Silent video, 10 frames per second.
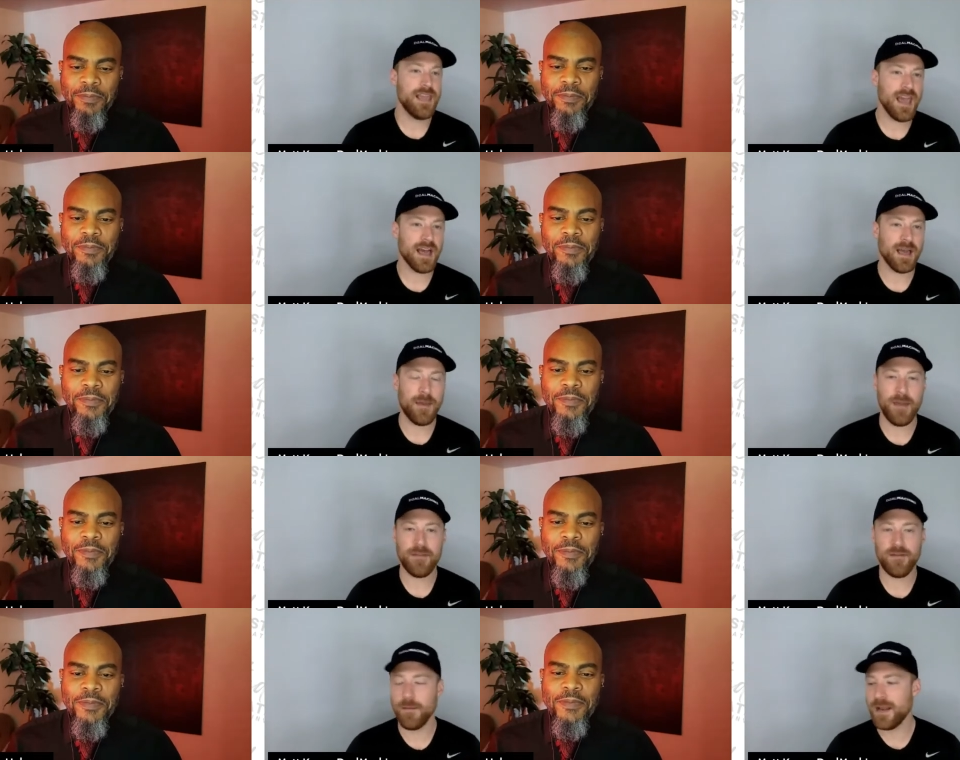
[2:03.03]
Speaker 1: Yeah, I'm happy
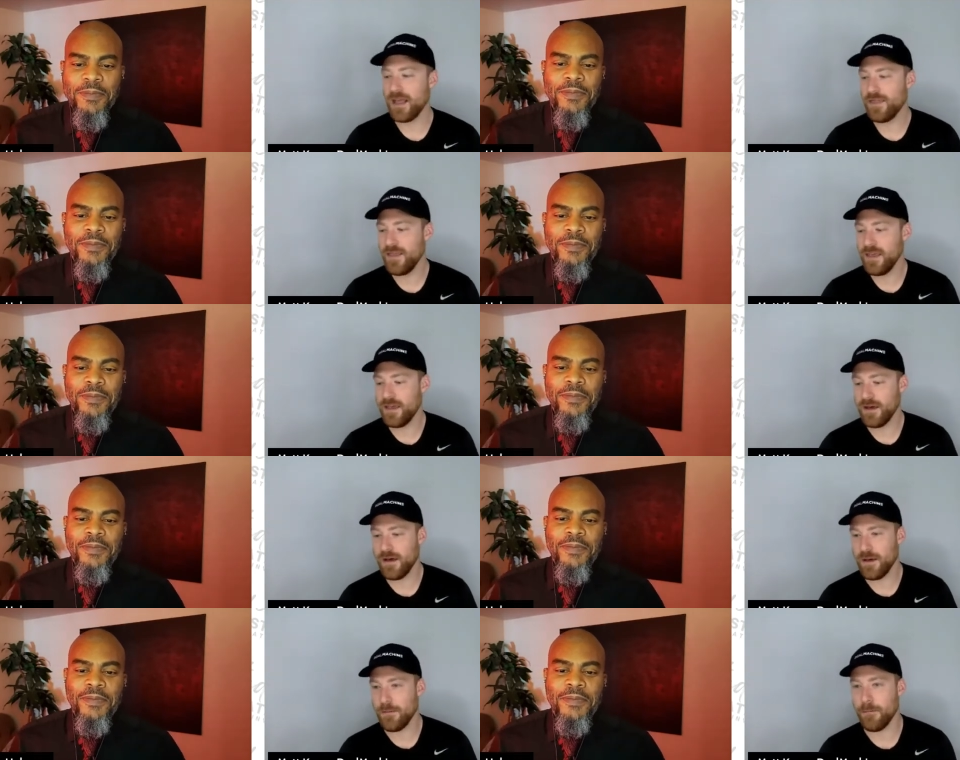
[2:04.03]
to. I mean, I think
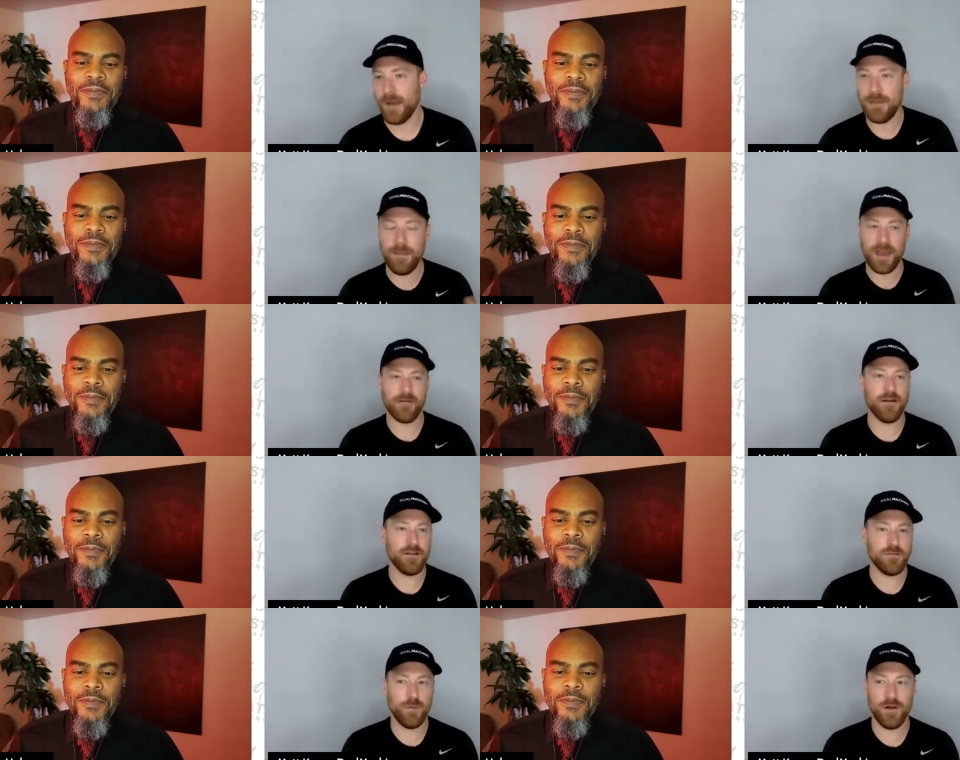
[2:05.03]
um, my background
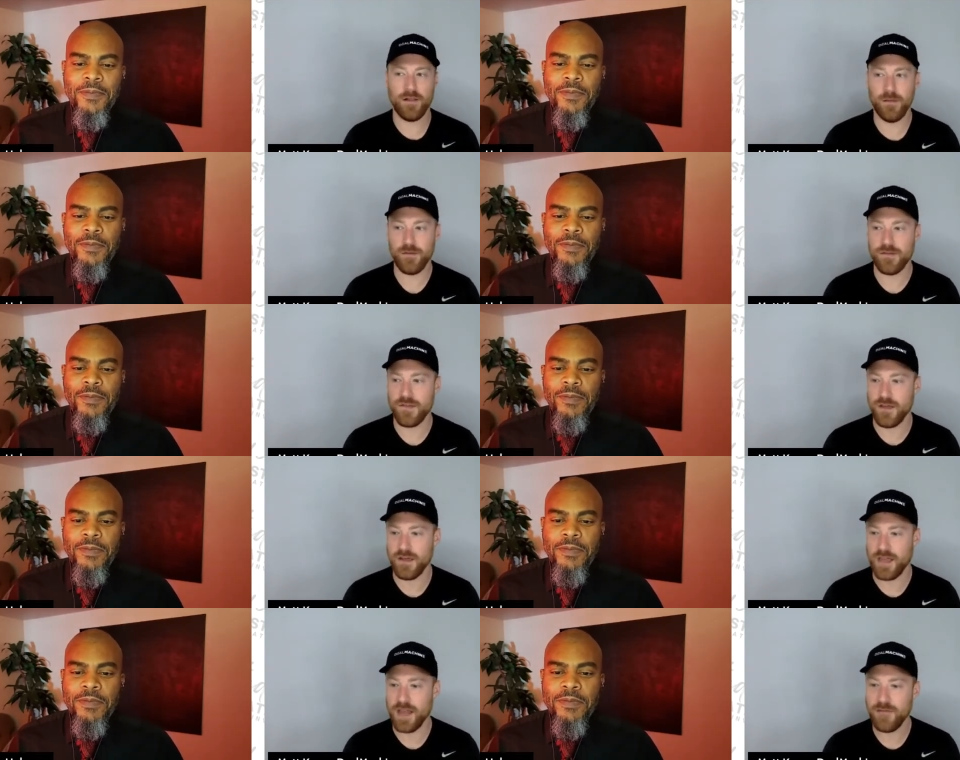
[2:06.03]
as well, it was
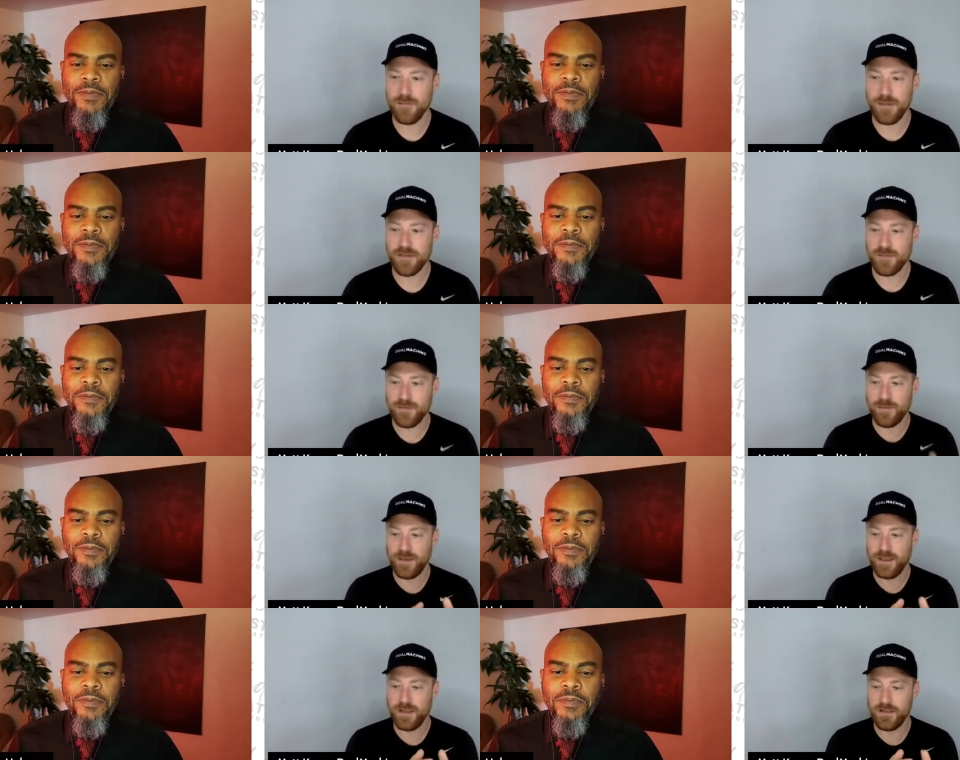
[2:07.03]
uh, kind of a mix
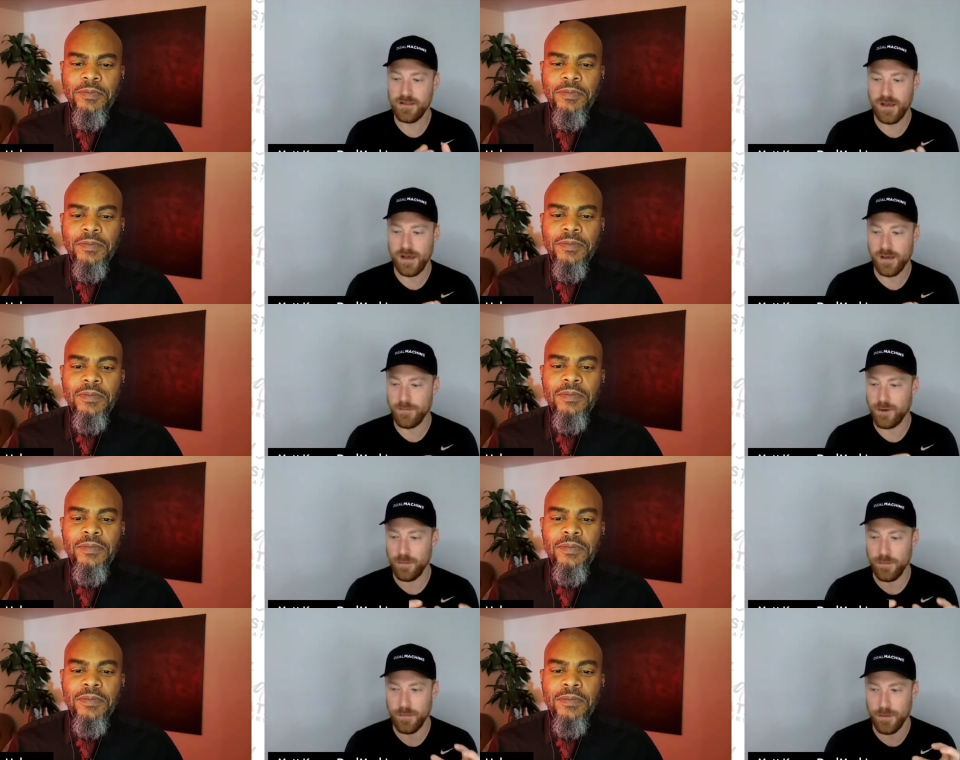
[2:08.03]
between, um, you
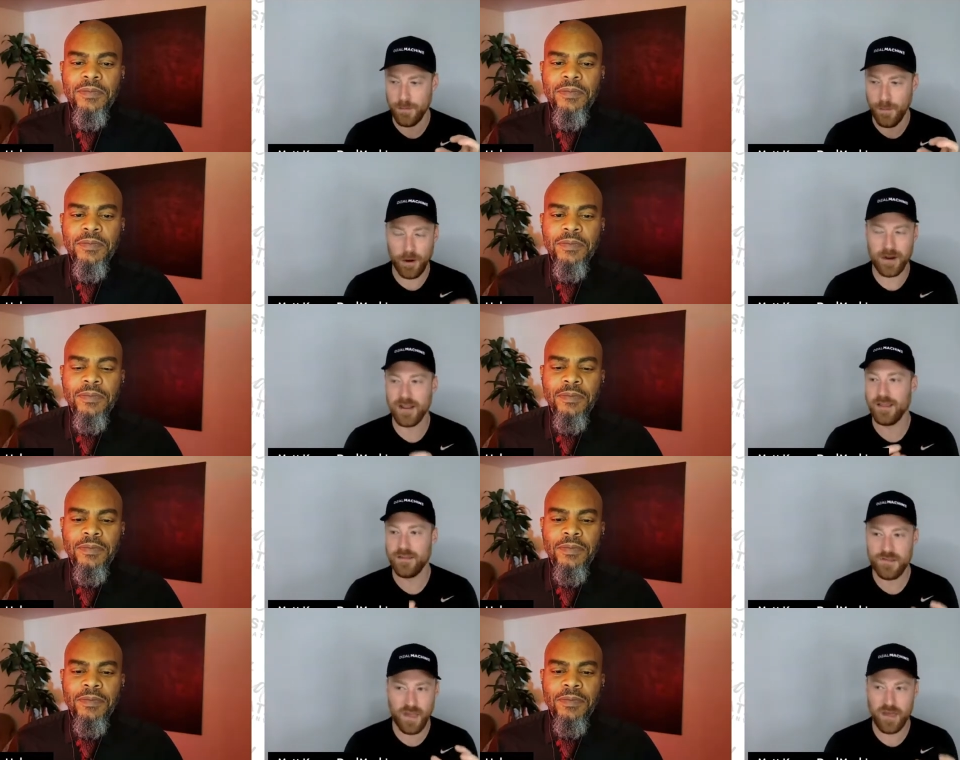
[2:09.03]
know, marketing,
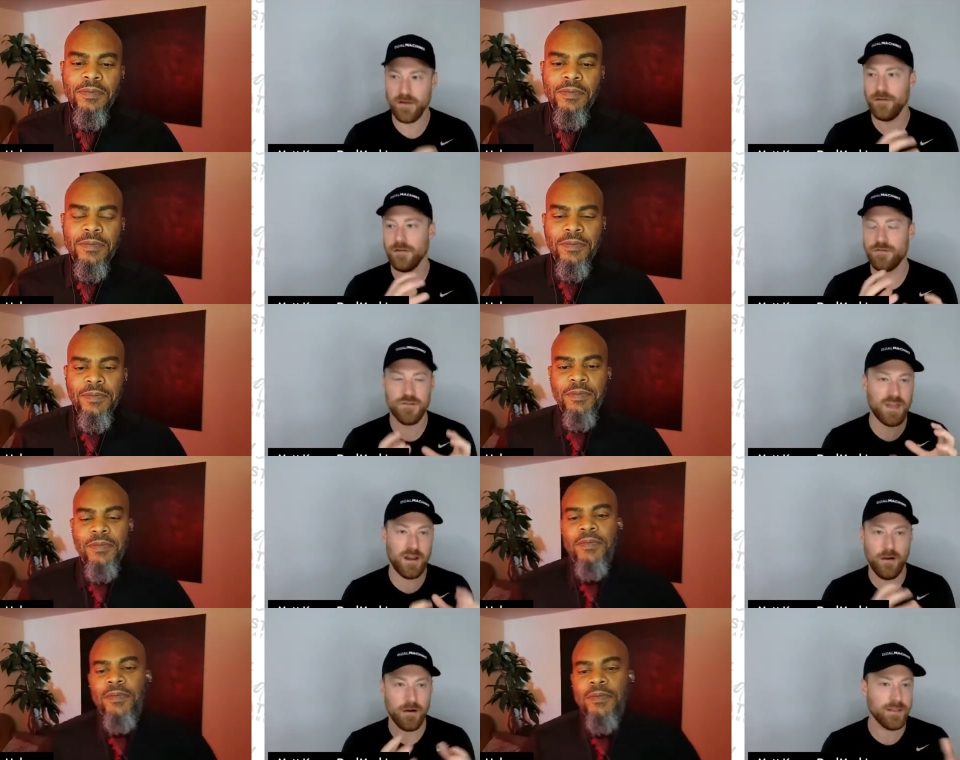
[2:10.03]
sales, just kind
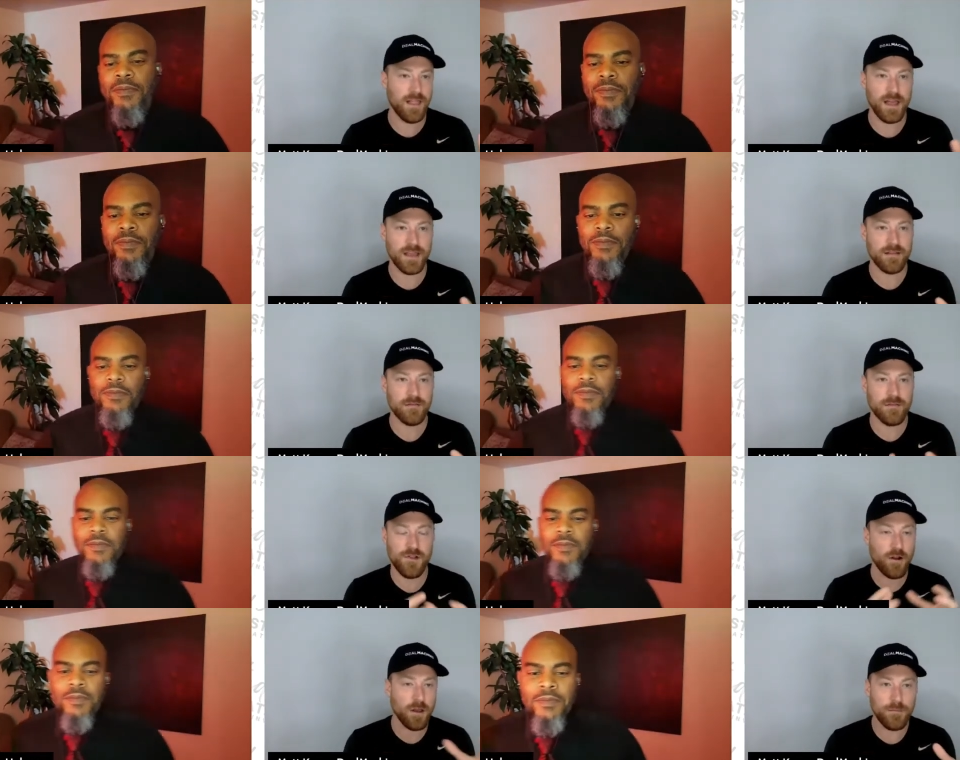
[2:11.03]
of online
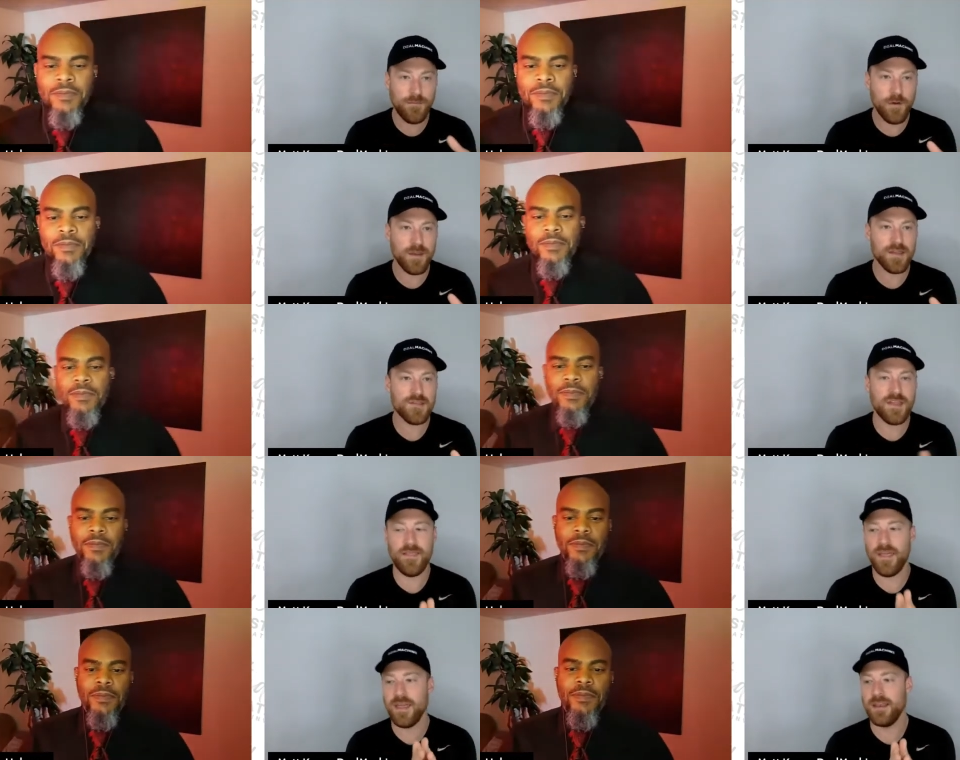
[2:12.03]
startup focus,
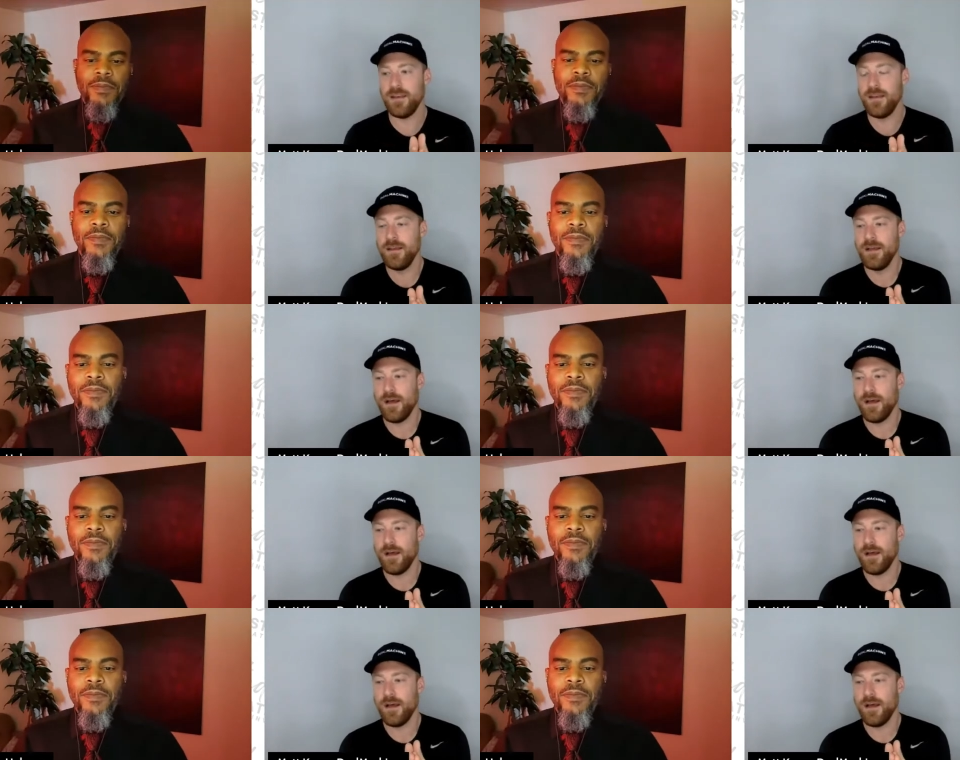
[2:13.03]
and then